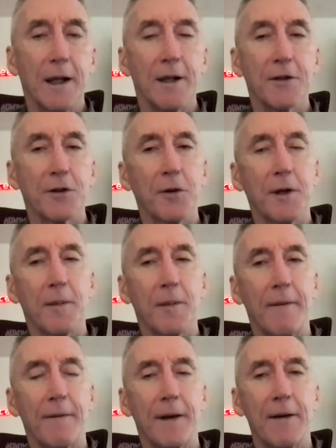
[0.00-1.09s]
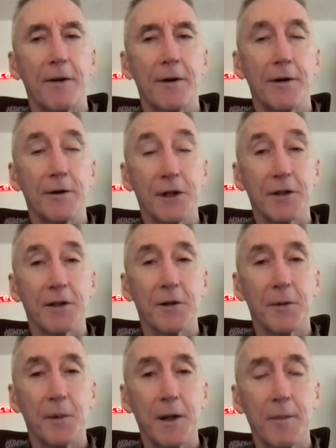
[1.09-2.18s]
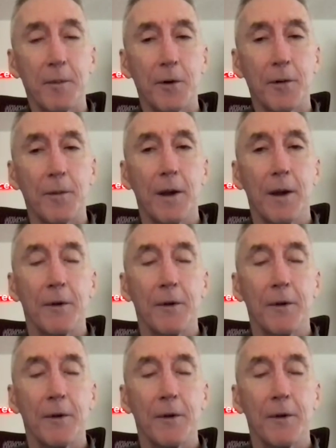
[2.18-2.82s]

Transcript: is only about 500, 600 people,